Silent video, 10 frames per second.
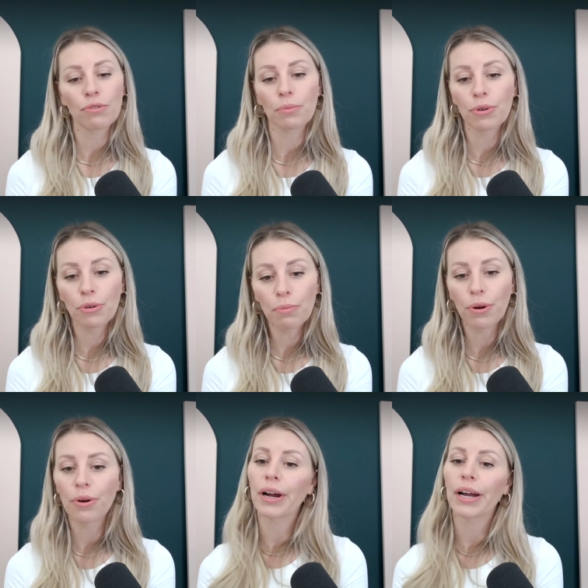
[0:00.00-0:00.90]
from group
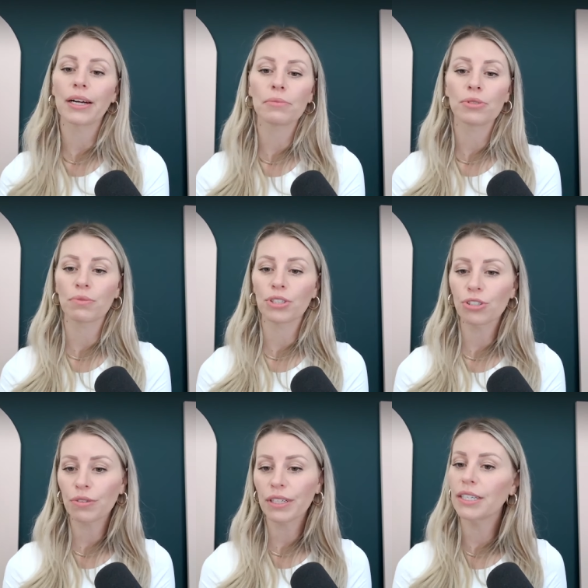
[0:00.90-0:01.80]
programs,
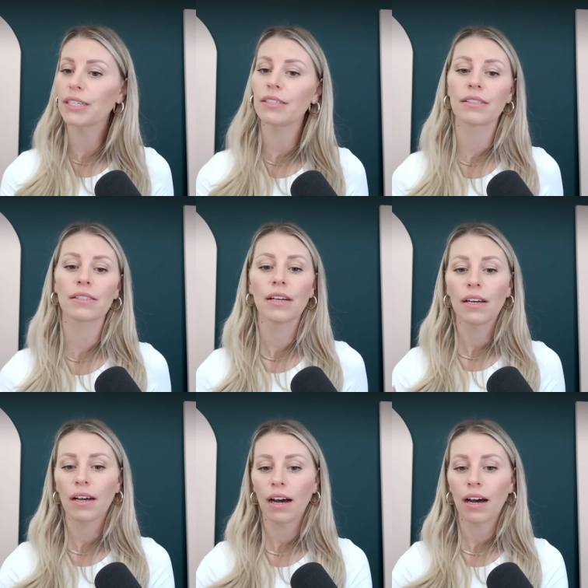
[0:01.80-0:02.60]
retreats,